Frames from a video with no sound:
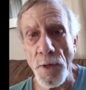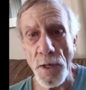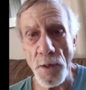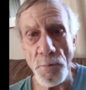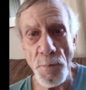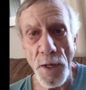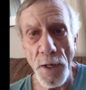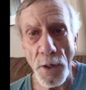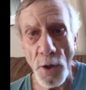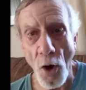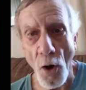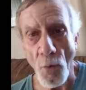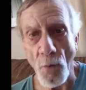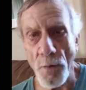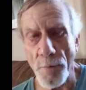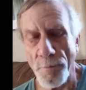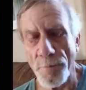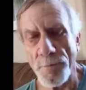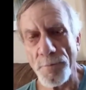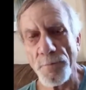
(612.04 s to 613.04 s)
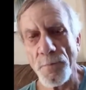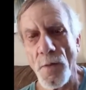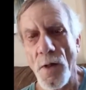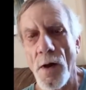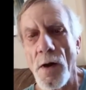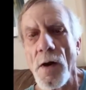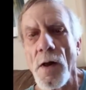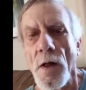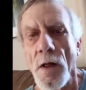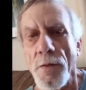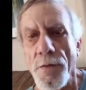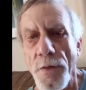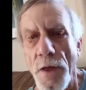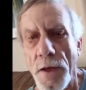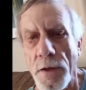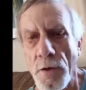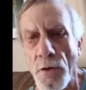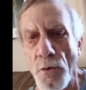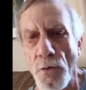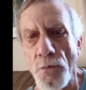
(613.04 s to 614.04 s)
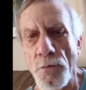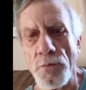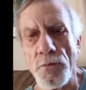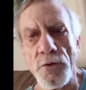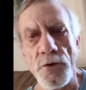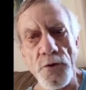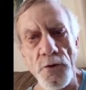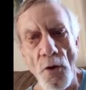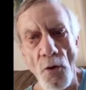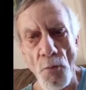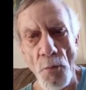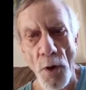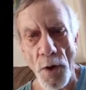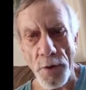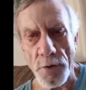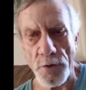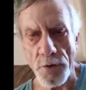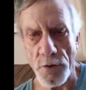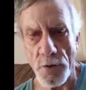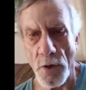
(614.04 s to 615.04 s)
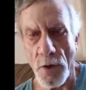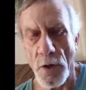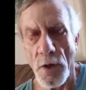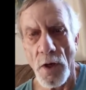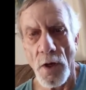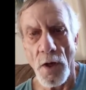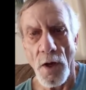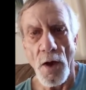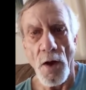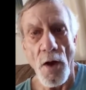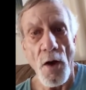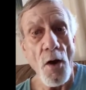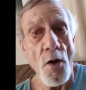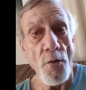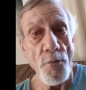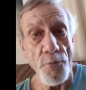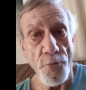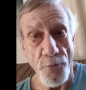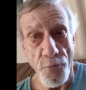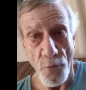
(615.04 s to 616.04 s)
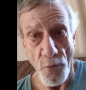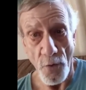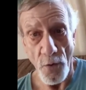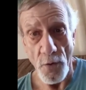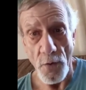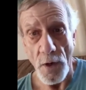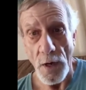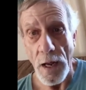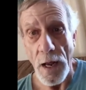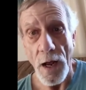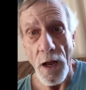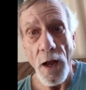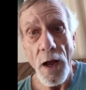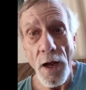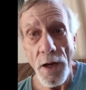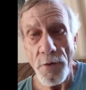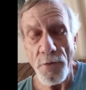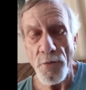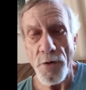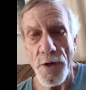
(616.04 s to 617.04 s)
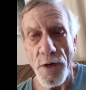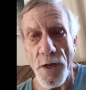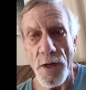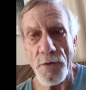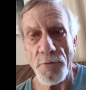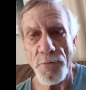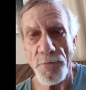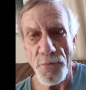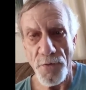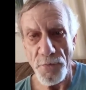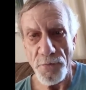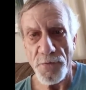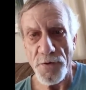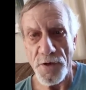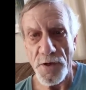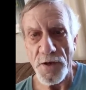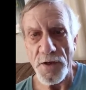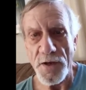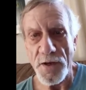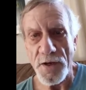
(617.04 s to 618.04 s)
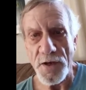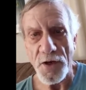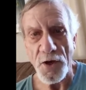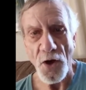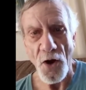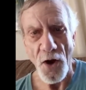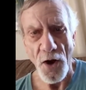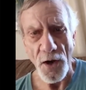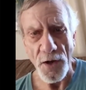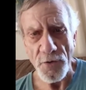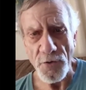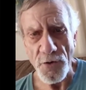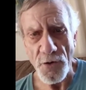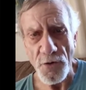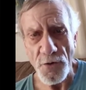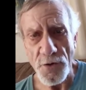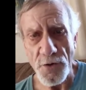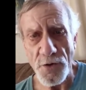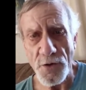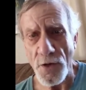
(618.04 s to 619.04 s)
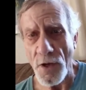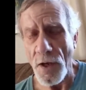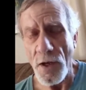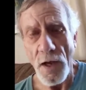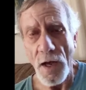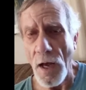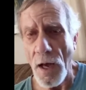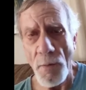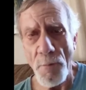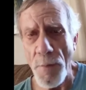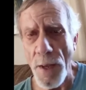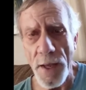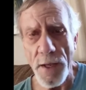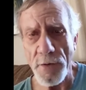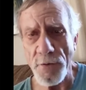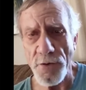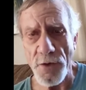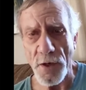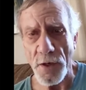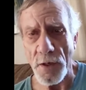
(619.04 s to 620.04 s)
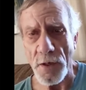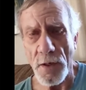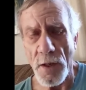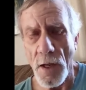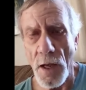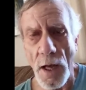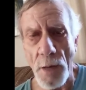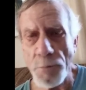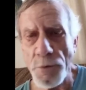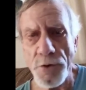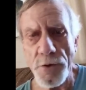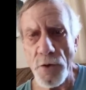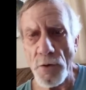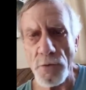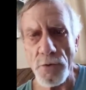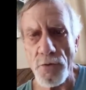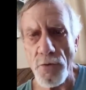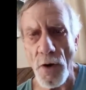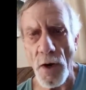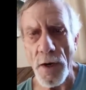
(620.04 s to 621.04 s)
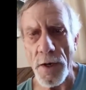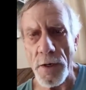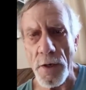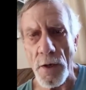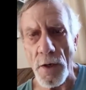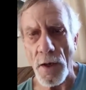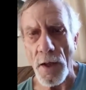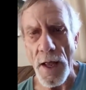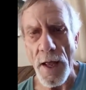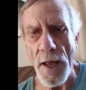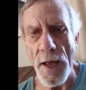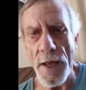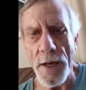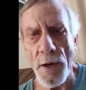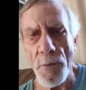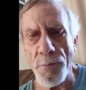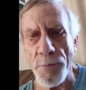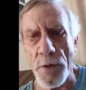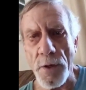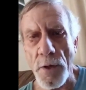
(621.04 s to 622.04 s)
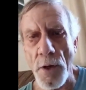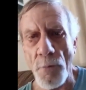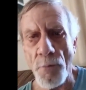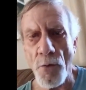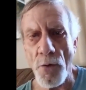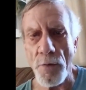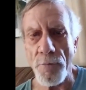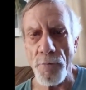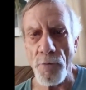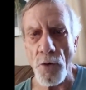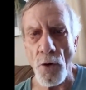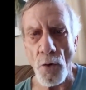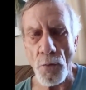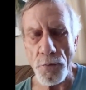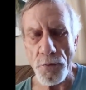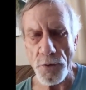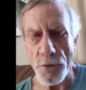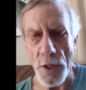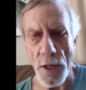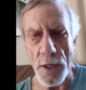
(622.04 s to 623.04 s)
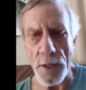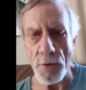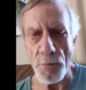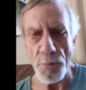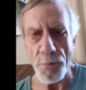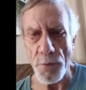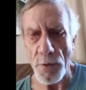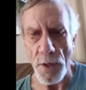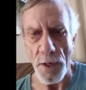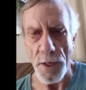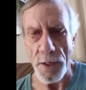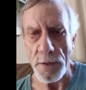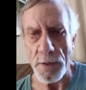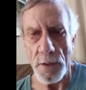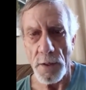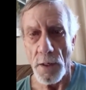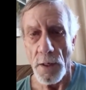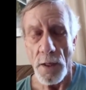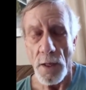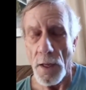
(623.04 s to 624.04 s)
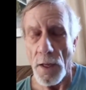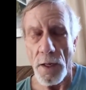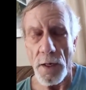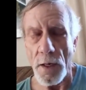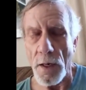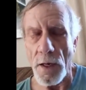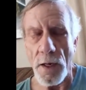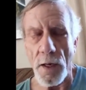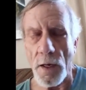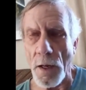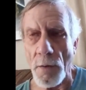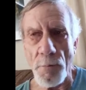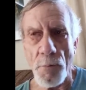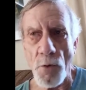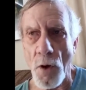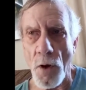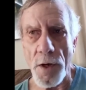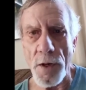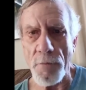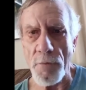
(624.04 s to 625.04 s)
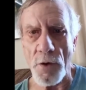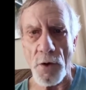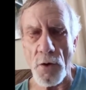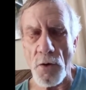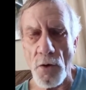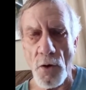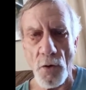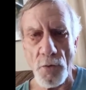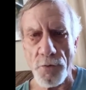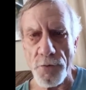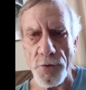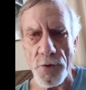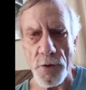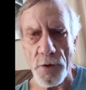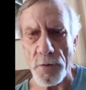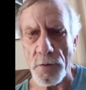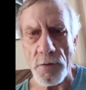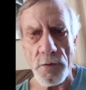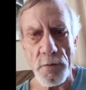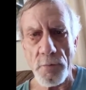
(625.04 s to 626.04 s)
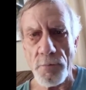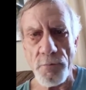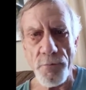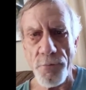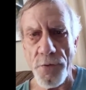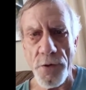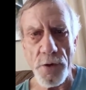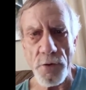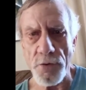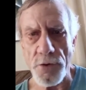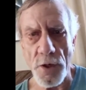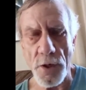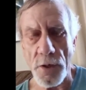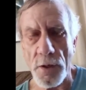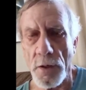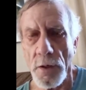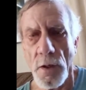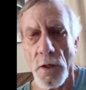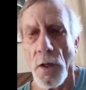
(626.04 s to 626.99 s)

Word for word: mi amigo. Thank you so much for 150 concerts. Amazing. I'm still trying to add up the number of notes that you played, and, and I'm not even close to finishing.